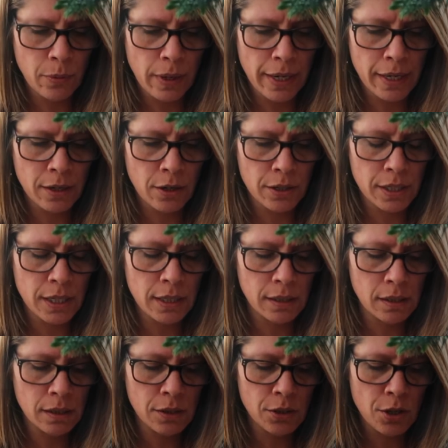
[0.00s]
Hawaiian
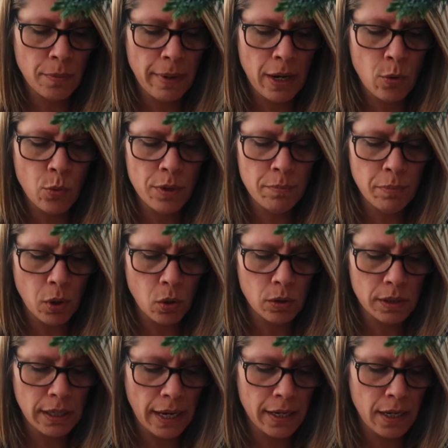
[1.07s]
artisans to make wooden
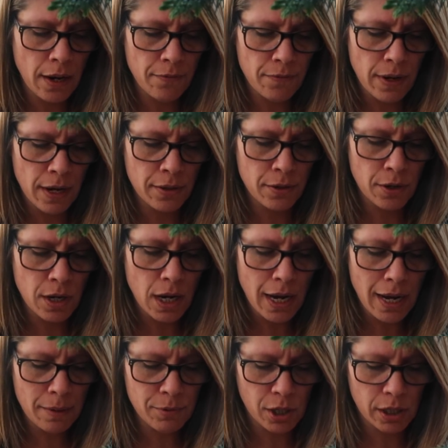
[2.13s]
bowls and other
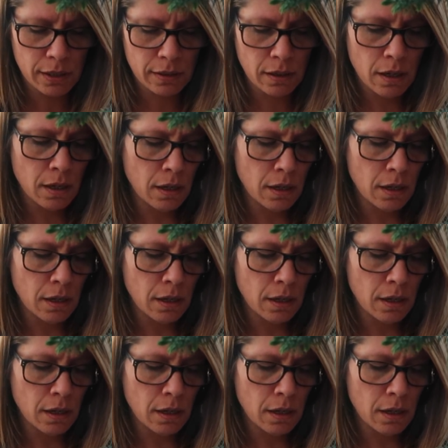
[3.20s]
objects.